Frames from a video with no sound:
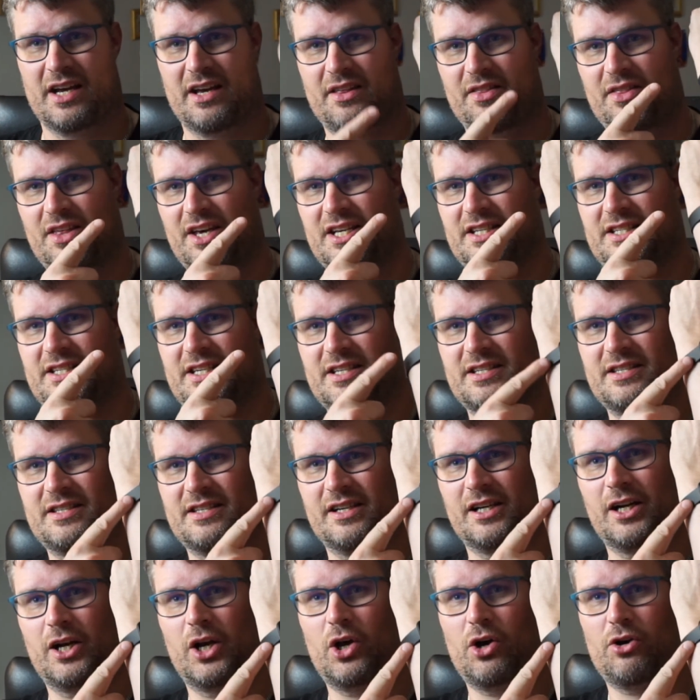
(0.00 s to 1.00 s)
And this is
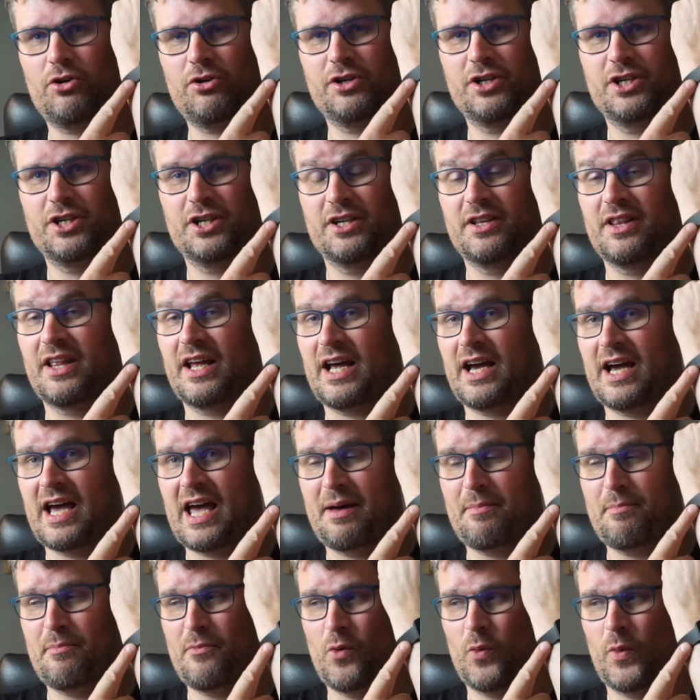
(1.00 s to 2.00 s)
the clock that I
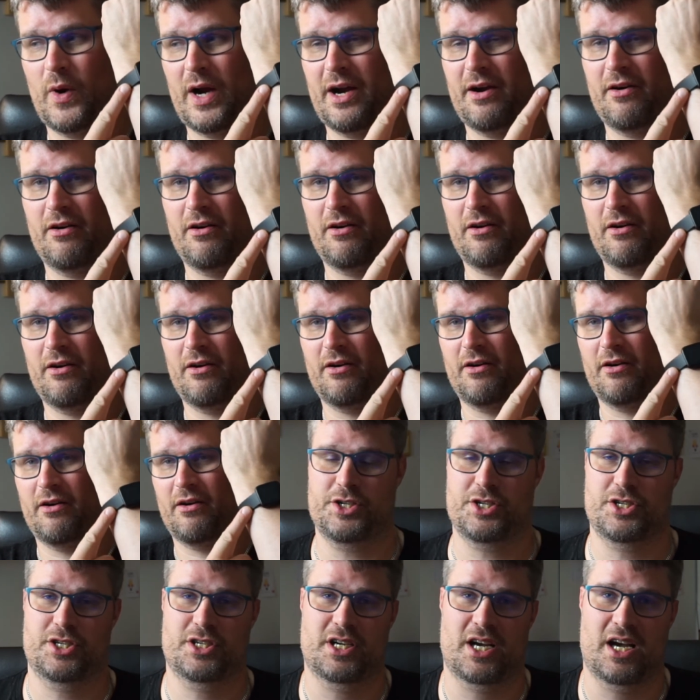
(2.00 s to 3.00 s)
have wear on my
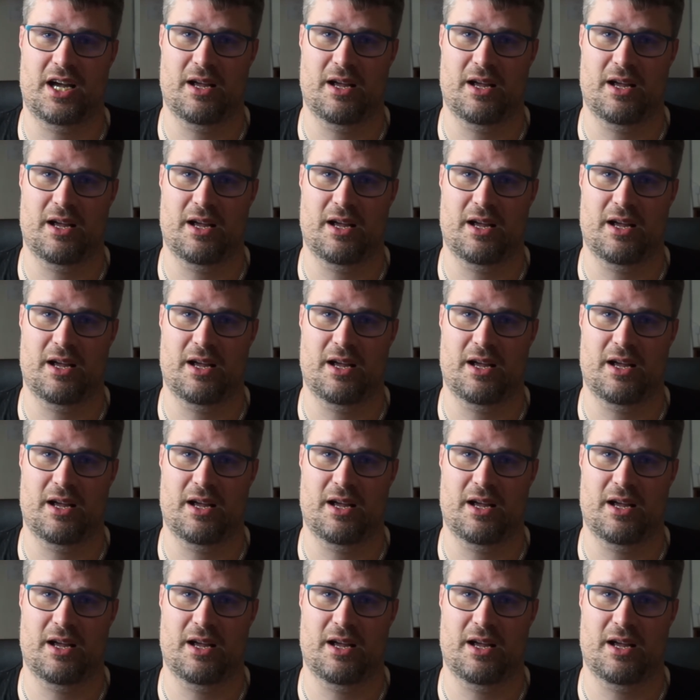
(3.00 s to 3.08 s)
watch.